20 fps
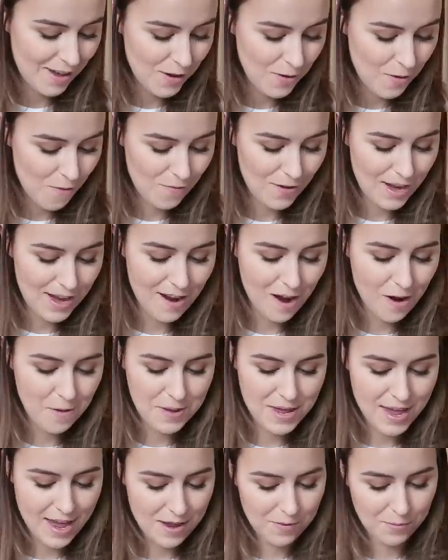Hopefully I'll
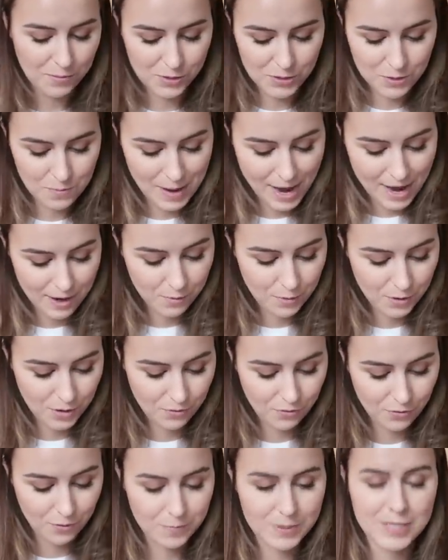be able to bag
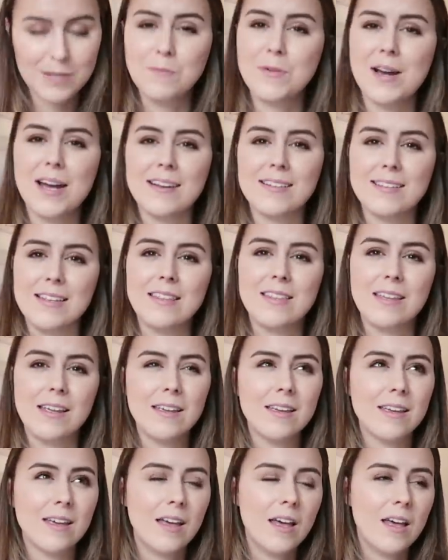one from somewhere, because I
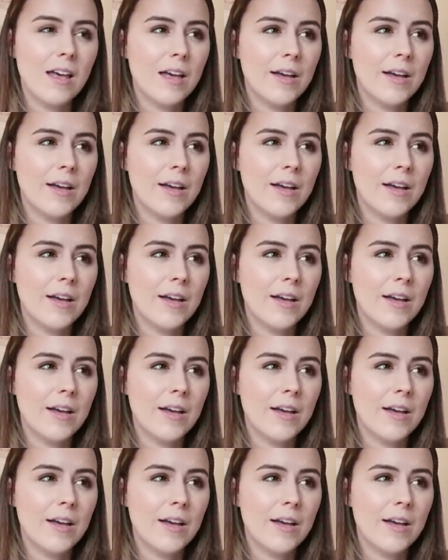think